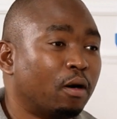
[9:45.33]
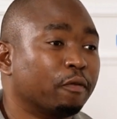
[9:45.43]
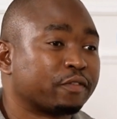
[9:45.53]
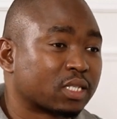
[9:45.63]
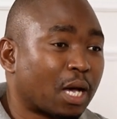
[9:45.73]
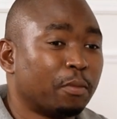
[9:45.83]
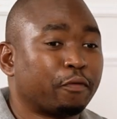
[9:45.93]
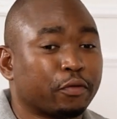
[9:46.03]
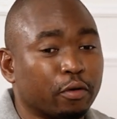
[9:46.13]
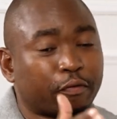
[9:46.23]
of some
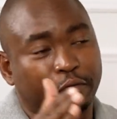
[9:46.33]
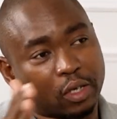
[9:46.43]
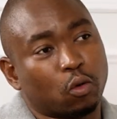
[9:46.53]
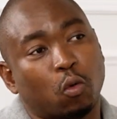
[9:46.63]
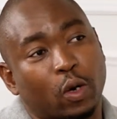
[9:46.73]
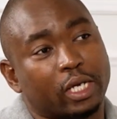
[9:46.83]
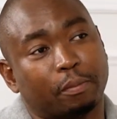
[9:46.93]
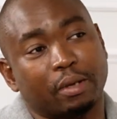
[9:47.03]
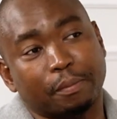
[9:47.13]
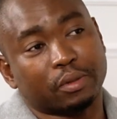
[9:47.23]
of your fellow
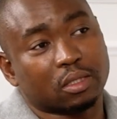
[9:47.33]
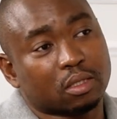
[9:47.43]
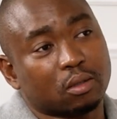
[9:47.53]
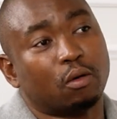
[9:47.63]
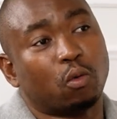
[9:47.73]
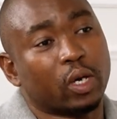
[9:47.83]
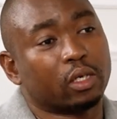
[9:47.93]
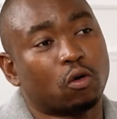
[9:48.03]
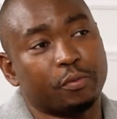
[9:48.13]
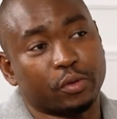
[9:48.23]
white members or
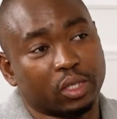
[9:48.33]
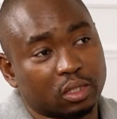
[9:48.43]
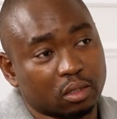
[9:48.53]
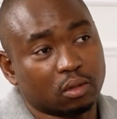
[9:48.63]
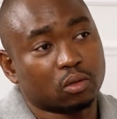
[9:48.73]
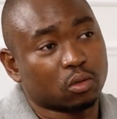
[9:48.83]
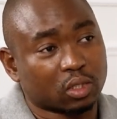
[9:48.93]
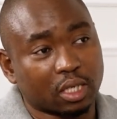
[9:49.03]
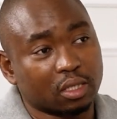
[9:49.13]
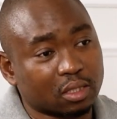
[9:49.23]
white community or
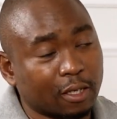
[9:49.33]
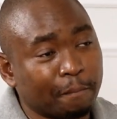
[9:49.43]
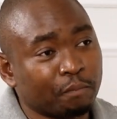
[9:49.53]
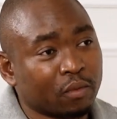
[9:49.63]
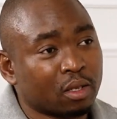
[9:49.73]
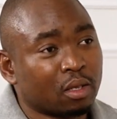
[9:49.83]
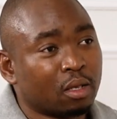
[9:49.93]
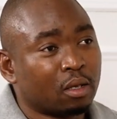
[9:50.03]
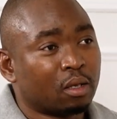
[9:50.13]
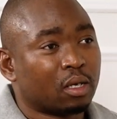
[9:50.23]
society
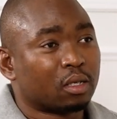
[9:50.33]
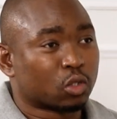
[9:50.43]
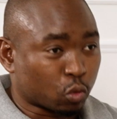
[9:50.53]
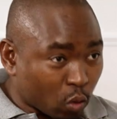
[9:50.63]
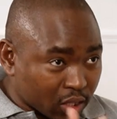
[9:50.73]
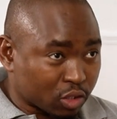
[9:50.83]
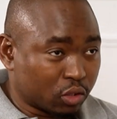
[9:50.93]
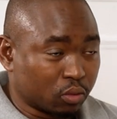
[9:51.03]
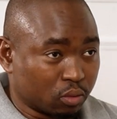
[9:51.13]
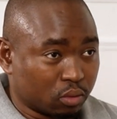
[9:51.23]

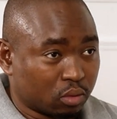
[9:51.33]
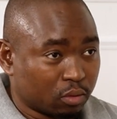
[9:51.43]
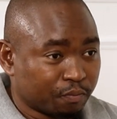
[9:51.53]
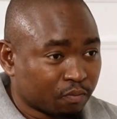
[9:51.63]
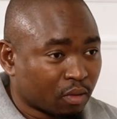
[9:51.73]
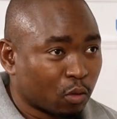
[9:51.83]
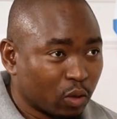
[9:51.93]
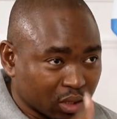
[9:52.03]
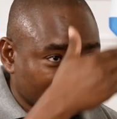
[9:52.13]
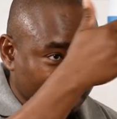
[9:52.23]
towards you
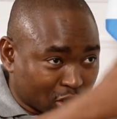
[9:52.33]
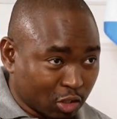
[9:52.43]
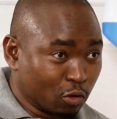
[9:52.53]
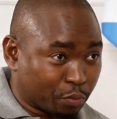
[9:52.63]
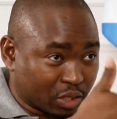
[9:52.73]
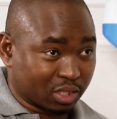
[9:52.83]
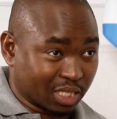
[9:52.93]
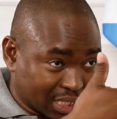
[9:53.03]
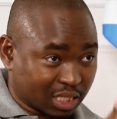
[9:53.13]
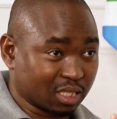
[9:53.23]
when they see you
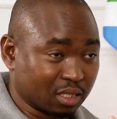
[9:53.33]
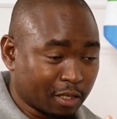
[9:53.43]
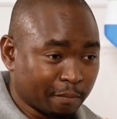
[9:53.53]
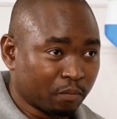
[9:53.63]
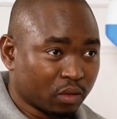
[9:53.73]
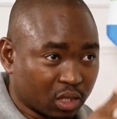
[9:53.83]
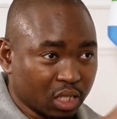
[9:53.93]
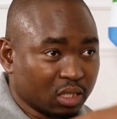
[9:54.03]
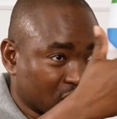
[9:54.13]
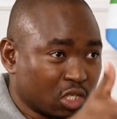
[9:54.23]
presenting
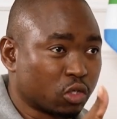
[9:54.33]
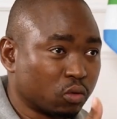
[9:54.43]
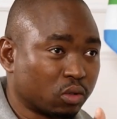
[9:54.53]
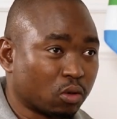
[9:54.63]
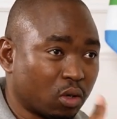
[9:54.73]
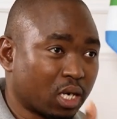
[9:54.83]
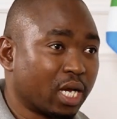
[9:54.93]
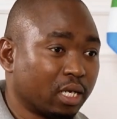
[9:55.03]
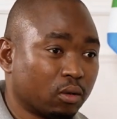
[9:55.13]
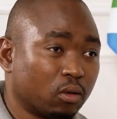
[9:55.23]
these issues
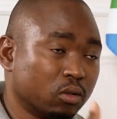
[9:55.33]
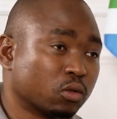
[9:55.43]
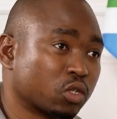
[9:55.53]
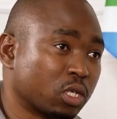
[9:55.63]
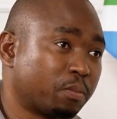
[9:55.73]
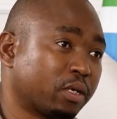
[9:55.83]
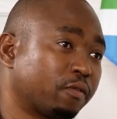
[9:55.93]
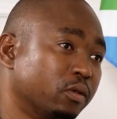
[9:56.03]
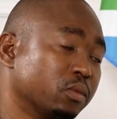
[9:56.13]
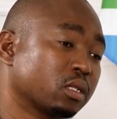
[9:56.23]
online or on social
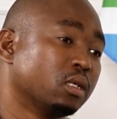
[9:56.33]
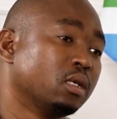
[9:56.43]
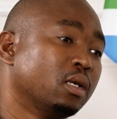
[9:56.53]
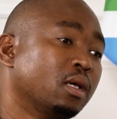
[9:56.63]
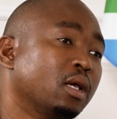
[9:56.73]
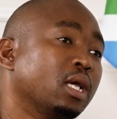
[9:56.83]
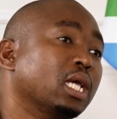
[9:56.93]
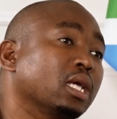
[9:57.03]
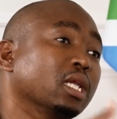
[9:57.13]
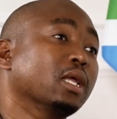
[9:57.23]
platforms
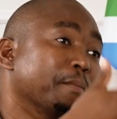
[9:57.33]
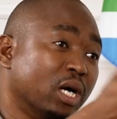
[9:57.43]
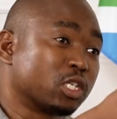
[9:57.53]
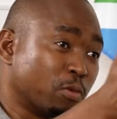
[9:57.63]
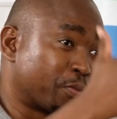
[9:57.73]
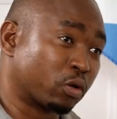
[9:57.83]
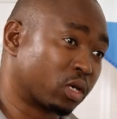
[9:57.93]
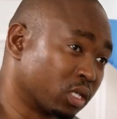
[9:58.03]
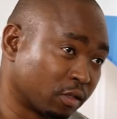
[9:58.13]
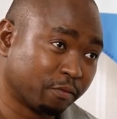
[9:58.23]
in a much more
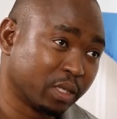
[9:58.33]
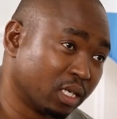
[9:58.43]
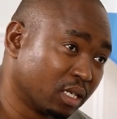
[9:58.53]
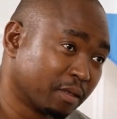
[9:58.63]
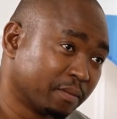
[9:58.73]
progressive manner?